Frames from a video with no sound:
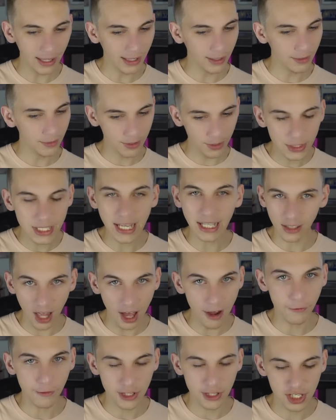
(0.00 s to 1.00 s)
it would take a
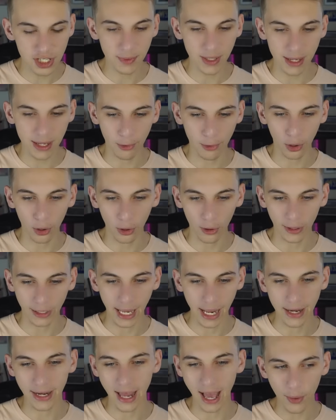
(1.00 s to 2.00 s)
lot for this to become a
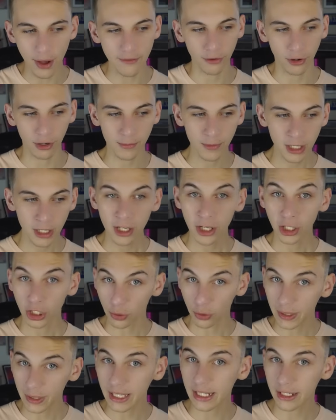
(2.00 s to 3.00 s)
hurricane. However, could
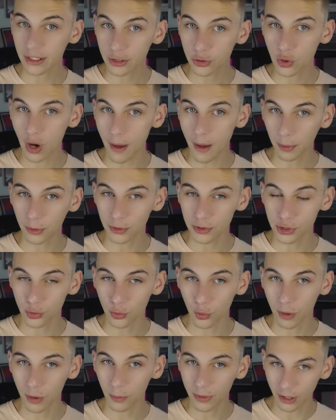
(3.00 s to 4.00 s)
we get tropical
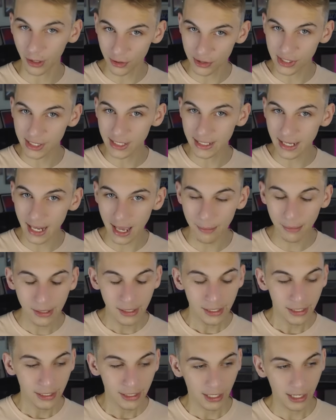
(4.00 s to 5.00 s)
storm with our sea name,
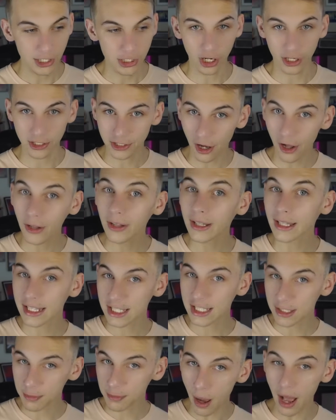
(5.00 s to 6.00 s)
Chantal?
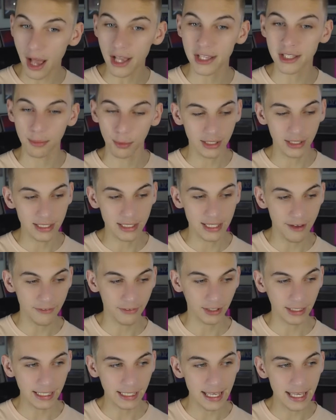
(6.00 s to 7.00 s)
It's possible. It
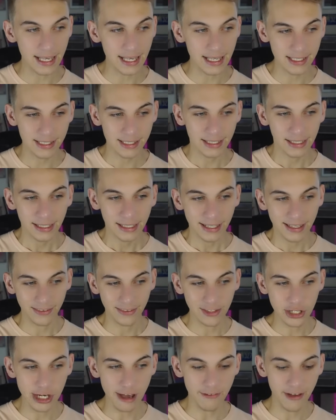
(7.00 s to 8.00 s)
definitely is. And the
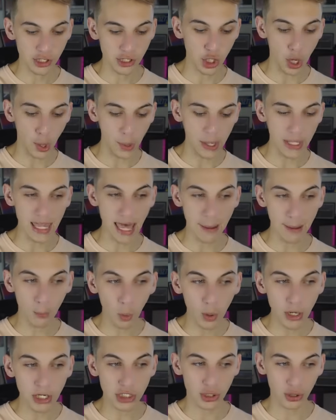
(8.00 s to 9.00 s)
GFS showing that
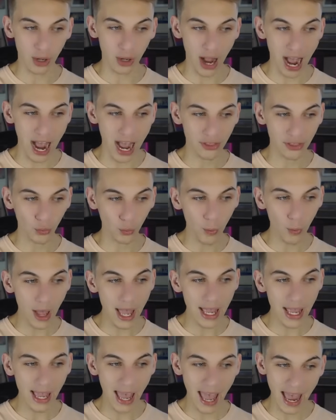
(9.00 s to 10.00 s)
moisture either
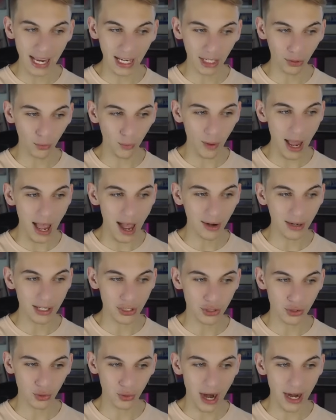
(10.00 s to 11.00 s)
way, hanging around and
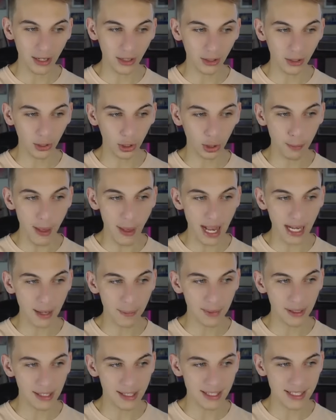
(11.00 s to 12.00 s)
trying to lurk back up
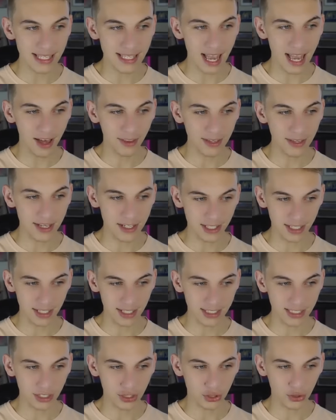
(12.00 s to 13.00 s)
into the southeast. You can
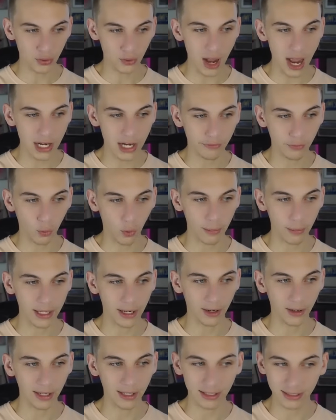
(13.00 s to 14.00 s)
see trying to form
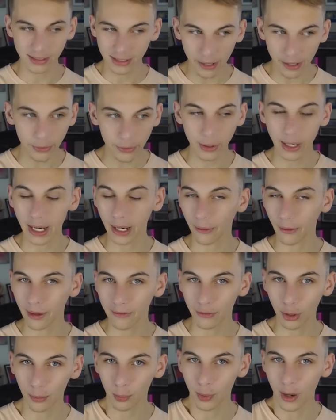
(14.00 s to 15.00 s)
here another area of
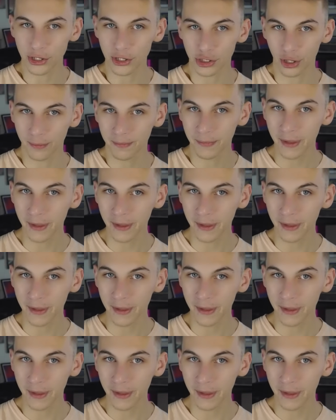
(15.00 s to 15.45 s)
low pressure